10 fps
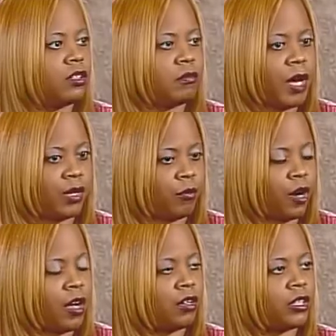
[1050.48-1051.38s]
Mike
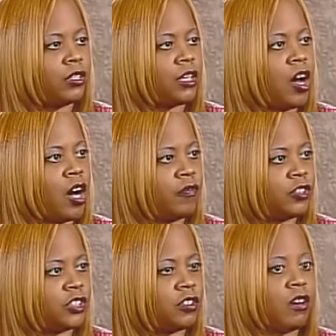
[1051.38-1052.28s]
Brown and the
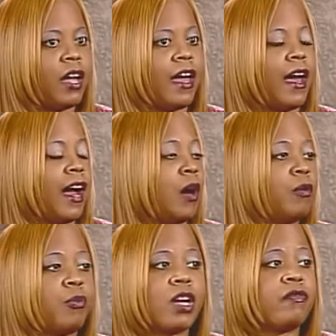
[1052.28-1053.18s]
officer, I
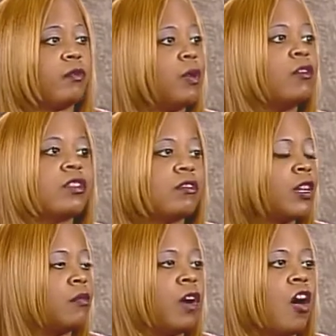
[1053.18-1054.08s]
would pray for both of
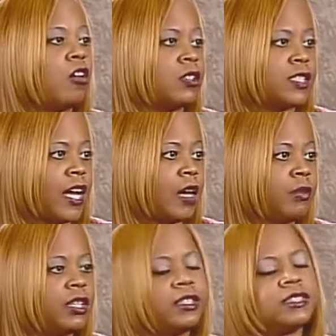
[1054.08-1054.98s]
them all the time,
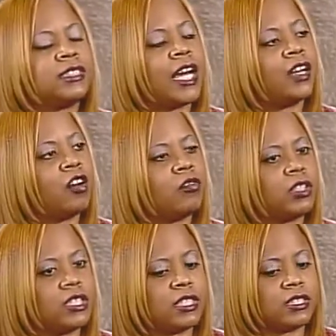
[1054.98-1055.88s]
because not
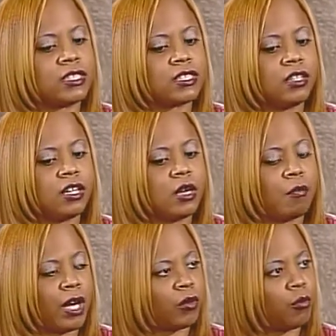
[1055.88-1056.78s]
only does
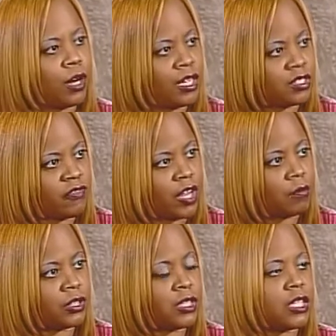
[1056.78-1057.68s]
Michael Brown's
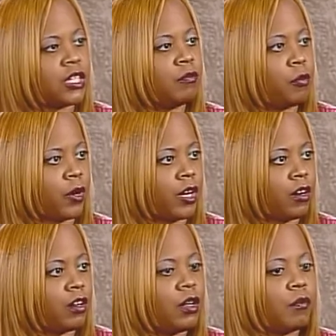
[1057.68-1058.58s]
family need
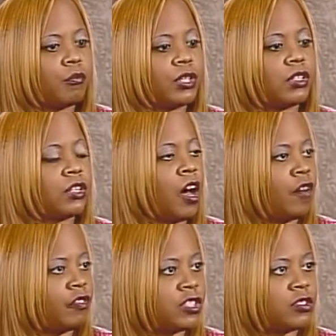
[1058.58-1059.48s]
prayer, but the
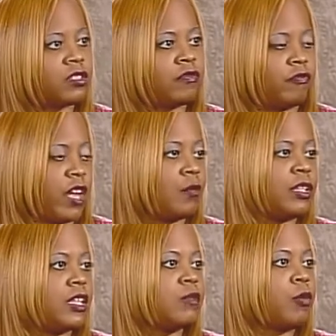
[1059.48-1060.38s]
officer's family
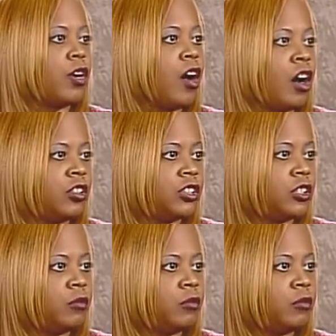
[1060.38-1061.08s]
need prayer also,